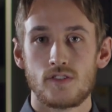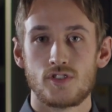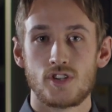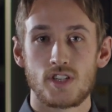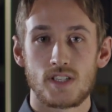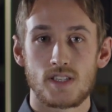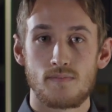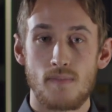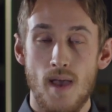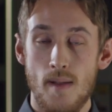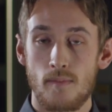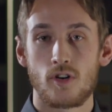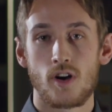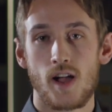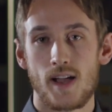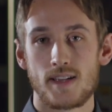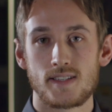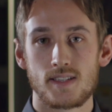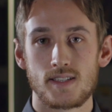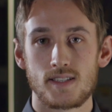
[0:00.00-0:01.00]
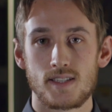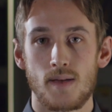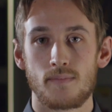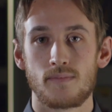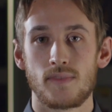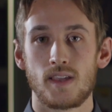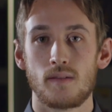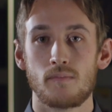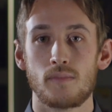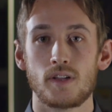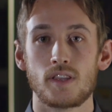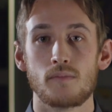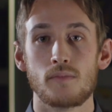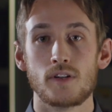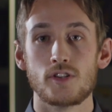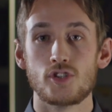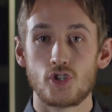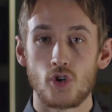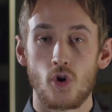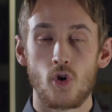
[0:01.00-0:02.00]
just memorizing something, but the
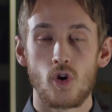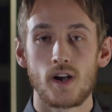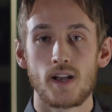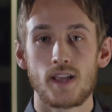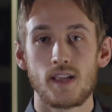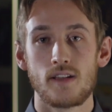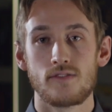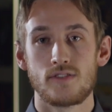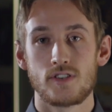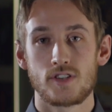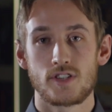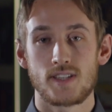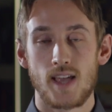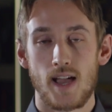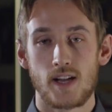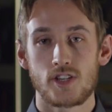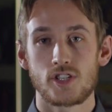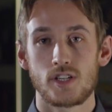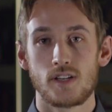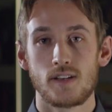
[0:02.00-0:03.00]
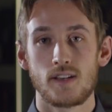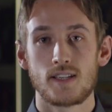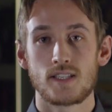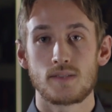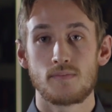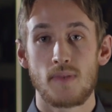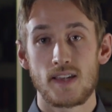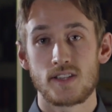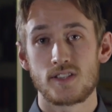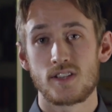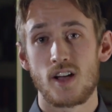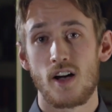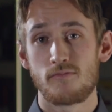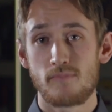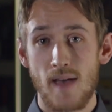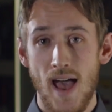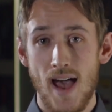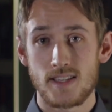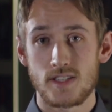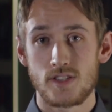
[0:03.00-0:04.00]
majority of your section is based off
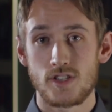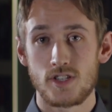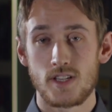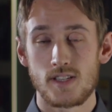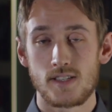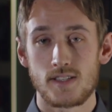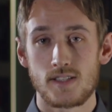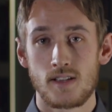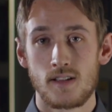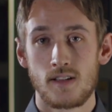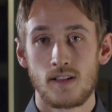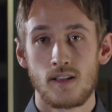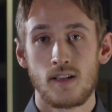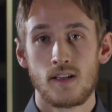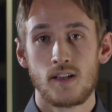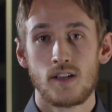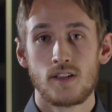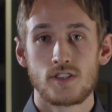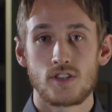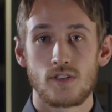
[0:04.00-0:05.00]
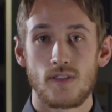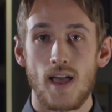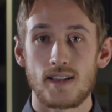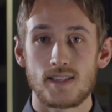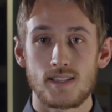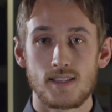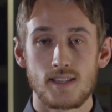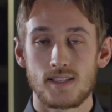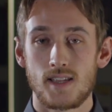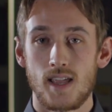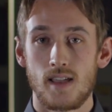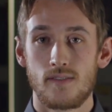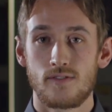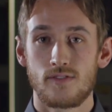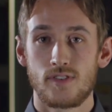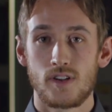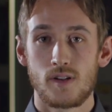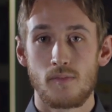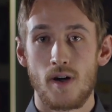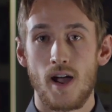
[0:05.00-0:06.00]
passages. So that's the same
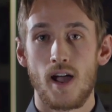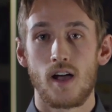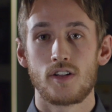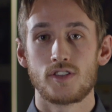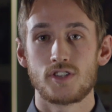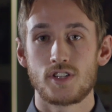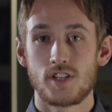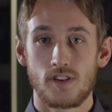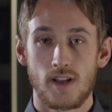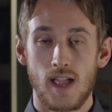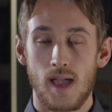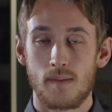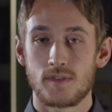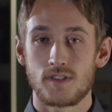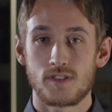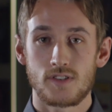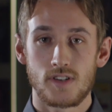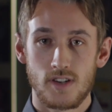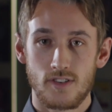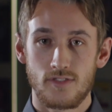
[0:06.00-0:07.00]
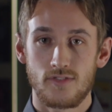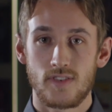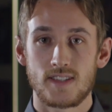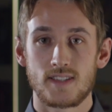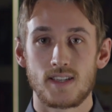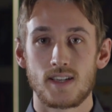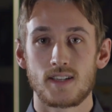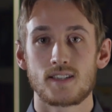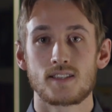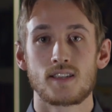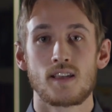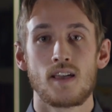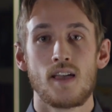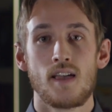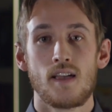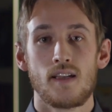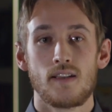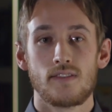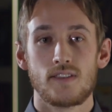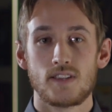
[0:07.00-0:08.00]
for your biology, your chemistry, your physics.
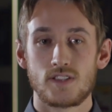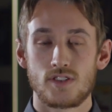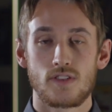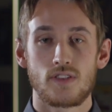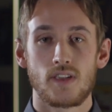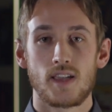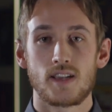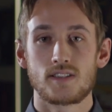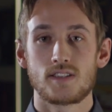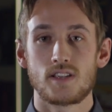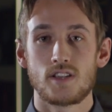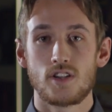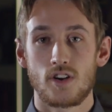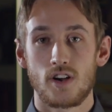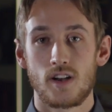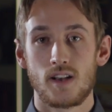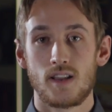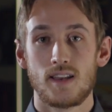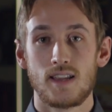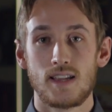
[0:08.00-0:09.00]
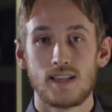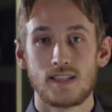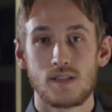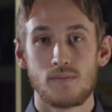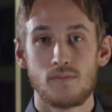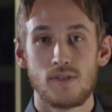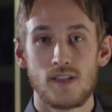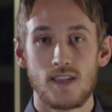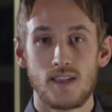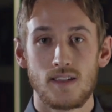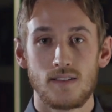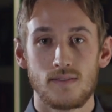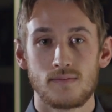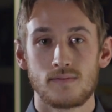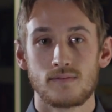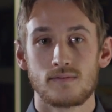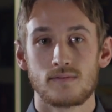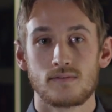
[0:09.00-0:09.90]
These are things that you're going to need to be